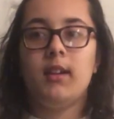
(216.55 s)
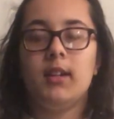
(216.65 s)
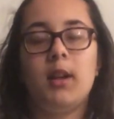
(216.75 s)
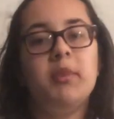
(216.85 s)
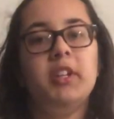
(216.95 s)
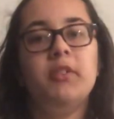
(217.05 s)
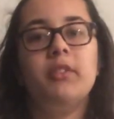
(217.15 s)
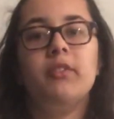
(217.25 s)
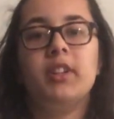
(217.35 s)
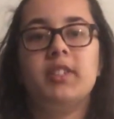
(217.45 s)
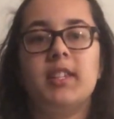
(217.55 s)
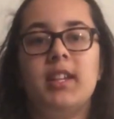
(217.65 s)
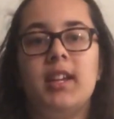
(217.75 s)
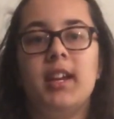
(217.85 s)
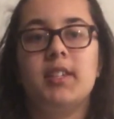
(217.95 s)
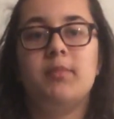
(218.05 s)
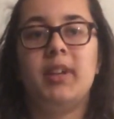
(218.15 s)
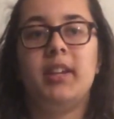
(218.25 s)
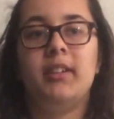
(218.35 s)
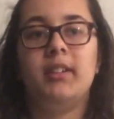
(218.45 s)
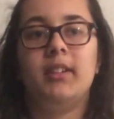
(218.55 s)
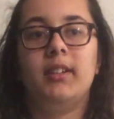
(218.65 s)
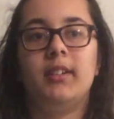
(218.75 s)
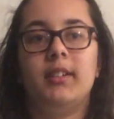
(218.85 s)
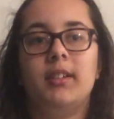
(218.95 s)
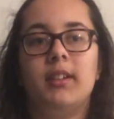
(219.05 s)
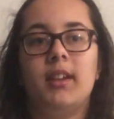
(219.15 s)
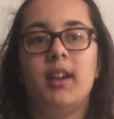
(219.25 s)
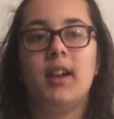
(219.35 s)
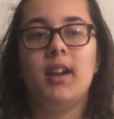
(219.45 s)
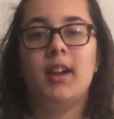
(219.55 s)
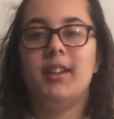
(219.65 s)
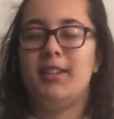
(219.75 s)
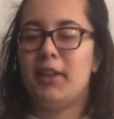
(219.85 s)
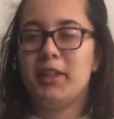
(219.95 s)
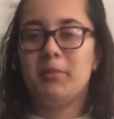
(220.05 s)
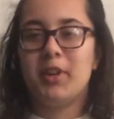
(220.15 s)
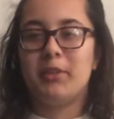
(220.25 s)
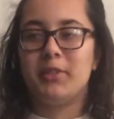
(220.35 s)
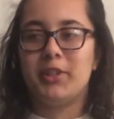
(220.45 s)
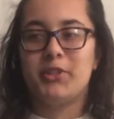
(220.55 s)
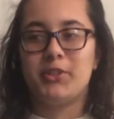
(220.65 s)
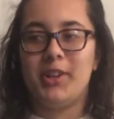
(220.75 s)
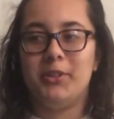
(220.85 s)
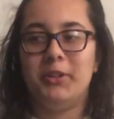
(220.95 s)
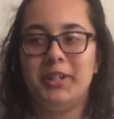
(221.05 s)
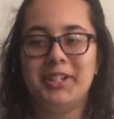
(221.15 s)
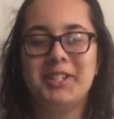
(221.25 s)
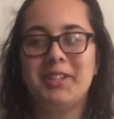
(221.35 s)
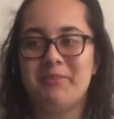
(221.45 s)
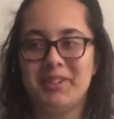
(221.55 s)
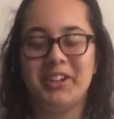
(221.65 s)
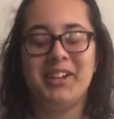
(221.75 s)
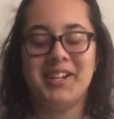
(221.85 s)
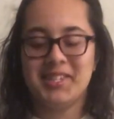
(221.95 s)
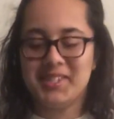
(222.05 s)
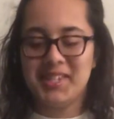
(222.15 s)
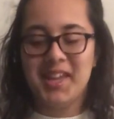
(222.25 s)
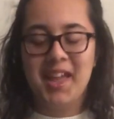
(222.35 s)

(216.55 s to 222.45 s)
Coming to university has been nothing but a real struggle, to be honest.